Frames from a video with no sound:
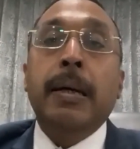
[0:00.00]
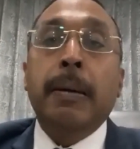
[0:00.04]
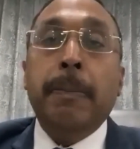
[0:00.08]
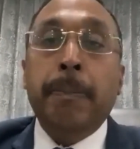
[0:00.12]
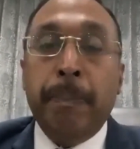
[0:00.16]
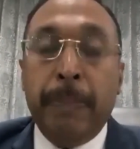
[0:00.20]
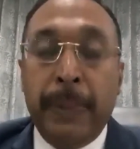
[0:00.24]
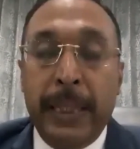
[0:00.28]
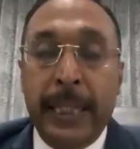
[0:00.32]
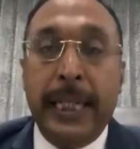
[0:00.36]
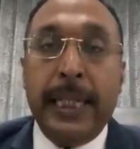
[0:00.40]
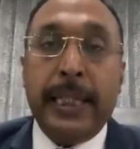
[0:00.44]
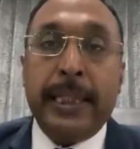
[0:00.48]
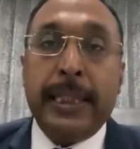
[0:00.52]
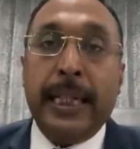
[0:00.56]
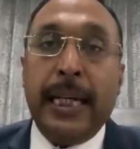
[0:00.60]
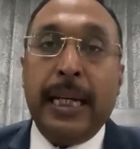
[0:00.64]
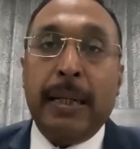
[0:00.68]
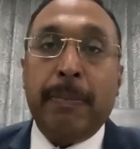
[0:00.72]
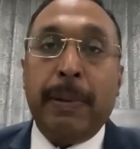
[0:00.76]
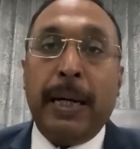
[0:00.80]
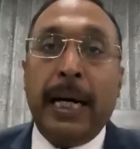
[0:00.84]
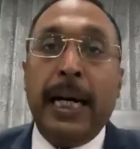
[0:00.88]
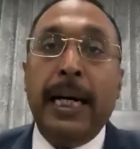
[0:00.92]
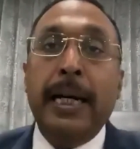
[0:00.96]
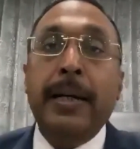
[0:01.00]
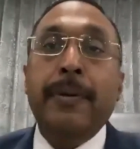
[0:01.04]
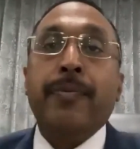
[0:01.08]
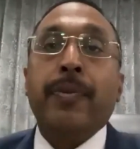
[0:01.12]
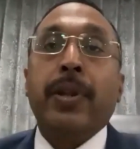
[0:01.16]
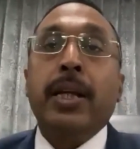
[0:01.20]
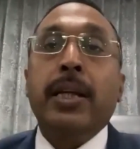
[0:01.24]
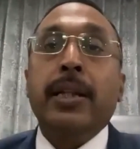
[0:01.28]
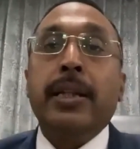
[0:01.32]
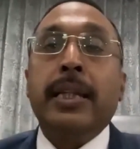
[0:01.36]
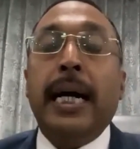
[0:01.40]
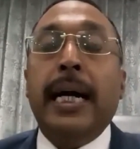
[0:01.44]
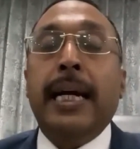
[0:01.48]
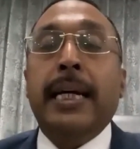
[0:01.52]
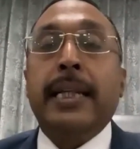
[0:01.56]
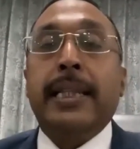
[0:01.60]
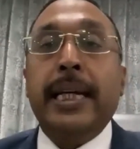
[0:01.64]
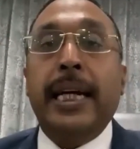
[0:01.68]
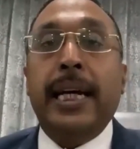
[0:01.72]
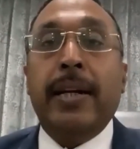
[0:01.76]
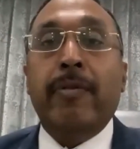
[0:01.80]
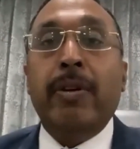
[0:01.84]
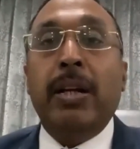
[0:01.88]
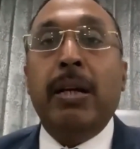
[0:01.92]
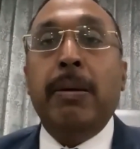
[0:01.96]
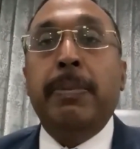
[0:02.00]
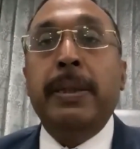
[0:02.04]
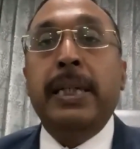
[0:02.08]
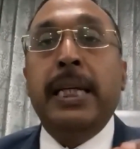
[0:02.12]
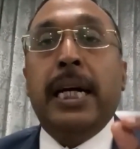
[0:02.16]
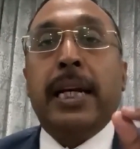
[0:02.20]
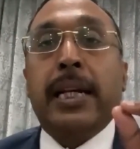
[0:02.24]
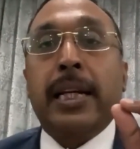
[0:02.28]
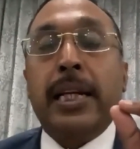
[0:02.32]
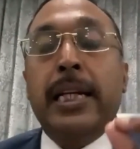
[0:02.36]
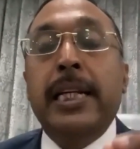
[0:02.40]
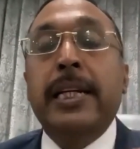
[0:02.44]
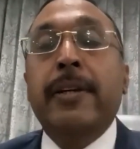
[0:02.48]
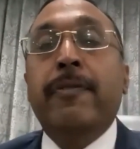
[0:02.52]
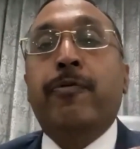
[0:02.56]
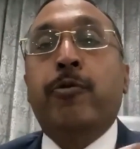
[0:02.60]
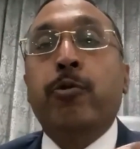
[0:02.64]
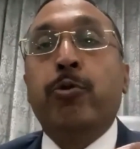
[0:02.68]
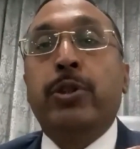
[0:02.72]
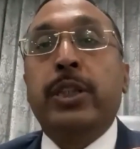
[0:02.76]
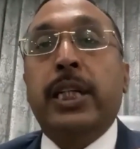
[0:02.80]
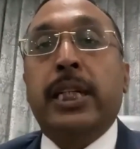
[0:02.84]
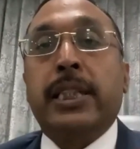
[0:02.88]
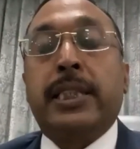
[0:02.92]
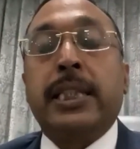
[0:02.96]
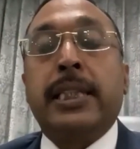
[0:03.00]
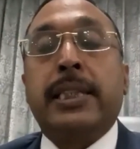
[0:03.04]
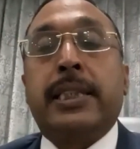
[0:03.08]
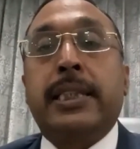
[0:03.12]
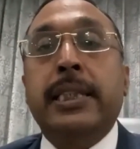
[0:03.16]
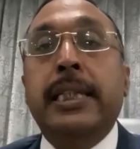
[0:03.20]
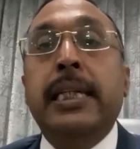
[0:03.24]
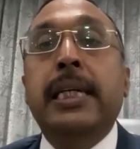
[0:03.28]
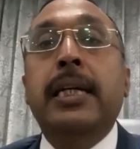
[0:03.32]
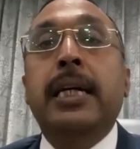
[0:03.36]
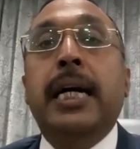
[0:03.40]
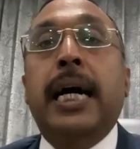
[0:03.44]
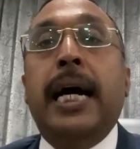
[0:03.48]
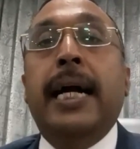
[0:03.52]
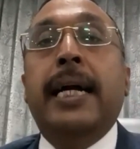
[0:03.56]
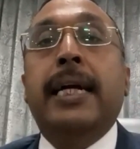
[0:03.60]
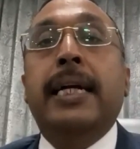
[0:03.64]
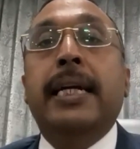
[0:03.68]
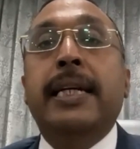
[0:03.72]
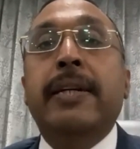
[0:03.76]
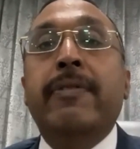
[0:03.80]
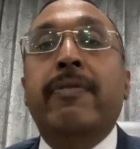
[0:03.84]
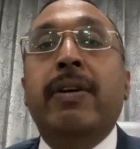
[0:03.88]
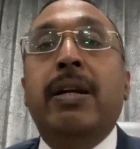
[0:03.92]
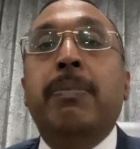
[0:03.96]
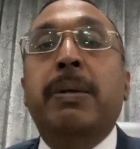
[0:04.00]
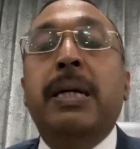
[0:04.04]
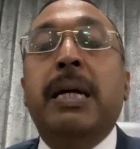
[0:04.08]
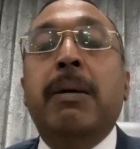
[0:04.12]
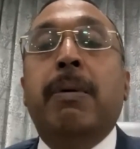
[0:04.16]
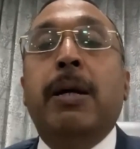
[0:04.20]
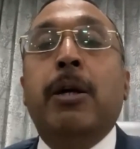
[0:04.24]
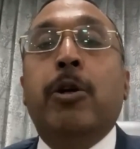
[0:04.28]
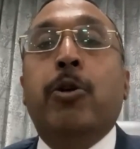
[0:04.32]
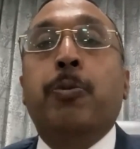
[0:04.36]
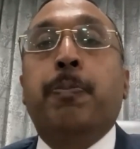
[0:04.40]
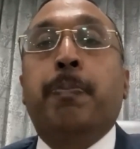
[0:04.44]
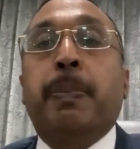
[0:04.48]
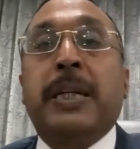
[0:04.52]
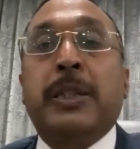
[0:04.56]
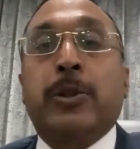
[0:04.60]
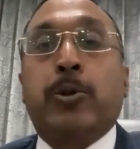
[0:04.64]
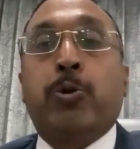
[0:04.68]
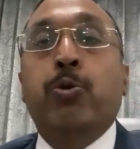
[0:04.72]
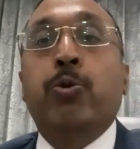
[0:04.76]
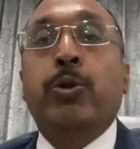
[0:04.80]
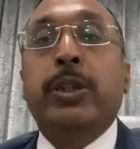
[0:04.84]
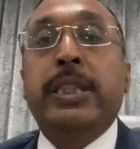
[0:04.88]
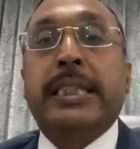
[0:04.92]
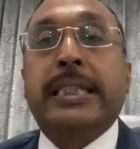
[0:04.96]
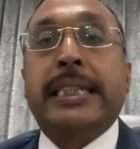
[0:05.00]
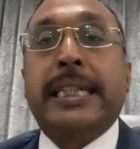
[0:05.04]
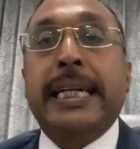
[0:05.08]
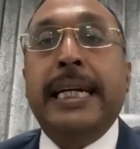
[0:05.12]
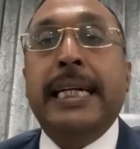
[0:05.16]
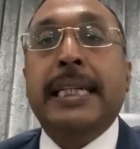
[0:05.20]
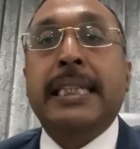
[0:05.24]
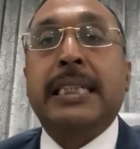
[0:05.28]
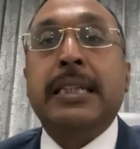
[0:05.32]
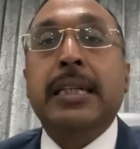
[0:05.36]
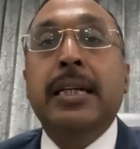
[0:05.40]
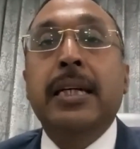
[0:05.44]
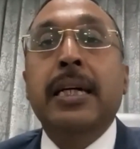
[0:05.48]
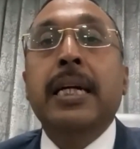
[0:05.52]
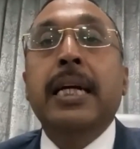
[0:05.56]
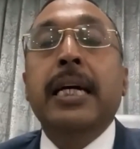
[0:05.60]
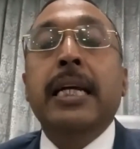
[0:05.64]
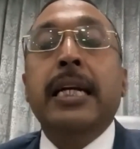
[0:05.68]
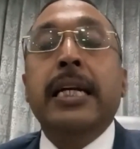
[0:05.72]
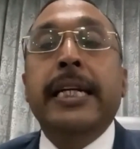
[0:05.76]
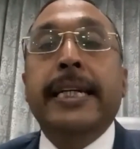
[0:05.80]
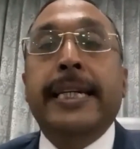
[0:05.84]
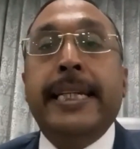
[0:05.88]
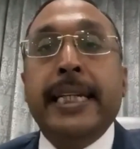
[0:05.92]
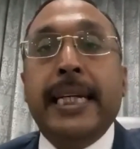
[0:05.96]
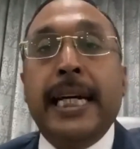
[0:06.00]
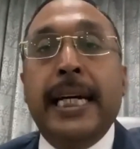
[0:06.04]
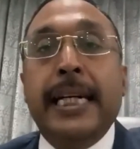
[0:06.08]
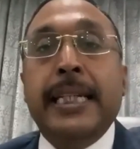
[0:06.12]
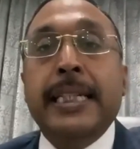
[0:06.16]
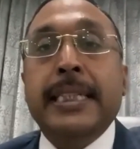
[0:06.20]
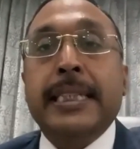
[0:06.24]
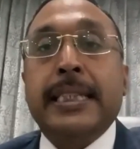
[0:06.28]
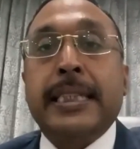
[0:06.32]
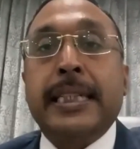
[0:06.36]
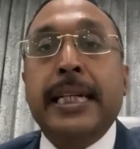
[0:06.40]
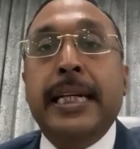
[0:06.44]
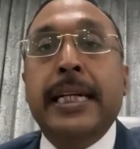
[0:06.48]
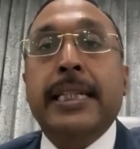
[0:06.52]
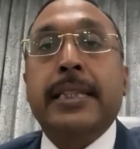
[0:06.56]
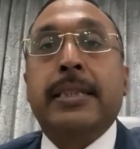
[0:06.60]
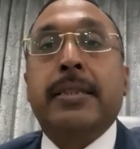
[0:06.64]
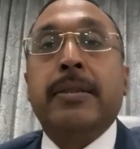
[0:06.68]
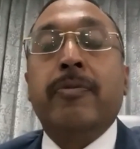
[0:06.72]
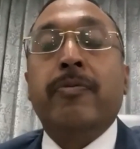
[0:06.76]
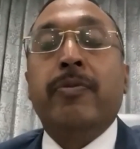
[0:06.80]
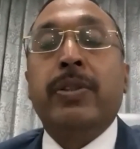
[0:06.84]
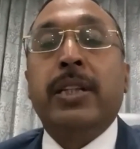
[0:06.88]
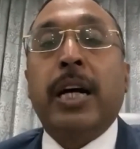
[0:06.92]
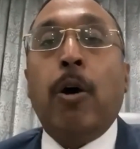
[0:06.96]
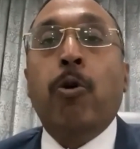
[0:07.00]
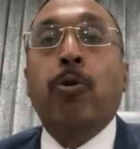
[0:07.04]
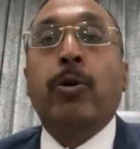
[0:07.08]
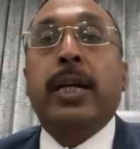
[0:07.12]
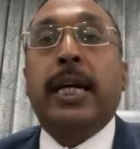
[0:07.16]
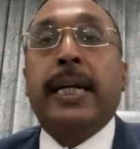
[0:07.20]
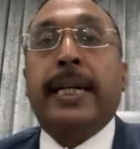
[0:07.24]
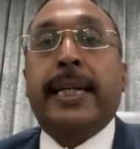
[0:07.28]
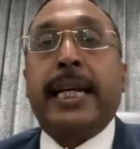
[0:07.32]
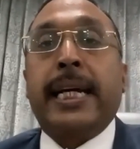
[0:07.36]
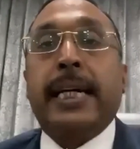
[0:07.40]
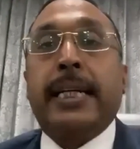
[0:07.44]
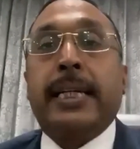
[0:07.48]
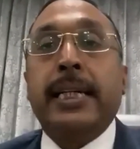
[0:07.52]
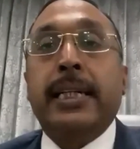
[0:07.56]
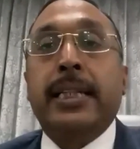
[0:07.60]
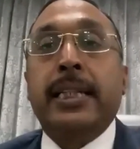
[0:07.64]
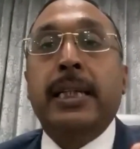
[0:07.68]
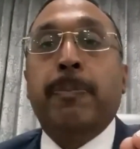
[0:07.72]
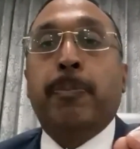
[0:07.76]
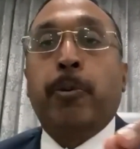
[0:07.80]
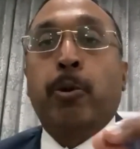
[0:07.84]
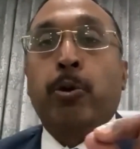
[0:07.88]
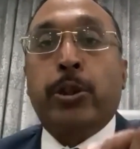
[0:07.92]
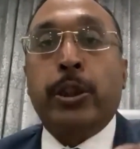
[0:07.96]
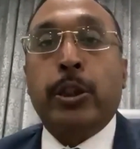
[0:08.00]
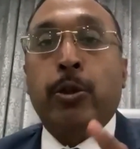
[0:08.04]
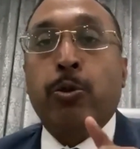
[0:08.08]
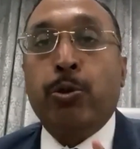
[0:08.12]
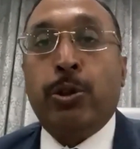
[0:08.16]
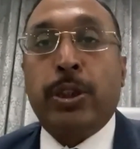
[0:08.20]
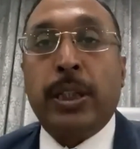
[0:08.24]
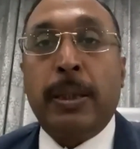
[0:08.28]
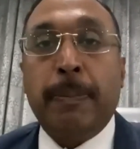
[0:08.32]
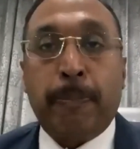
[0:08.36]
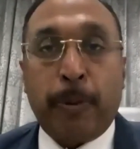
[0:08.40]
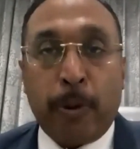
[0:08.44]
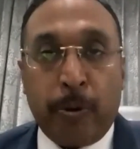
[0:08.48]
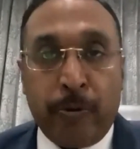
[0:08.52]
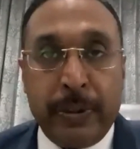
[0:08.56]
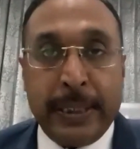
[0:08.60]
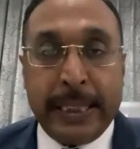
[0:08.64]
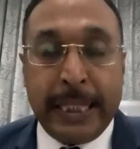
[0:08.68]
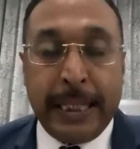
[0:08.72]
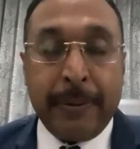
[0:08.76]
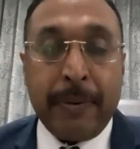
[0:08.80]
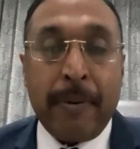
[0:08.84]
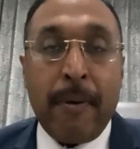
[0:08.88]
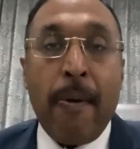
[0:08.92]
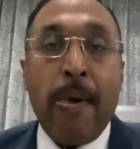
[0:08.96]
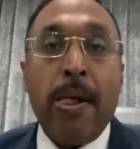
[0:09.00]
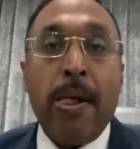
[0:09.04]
Meaning thereby that there will be a relief to the SSC and he will be able to pursue his case, litigate his case without attracting the prosecution provision.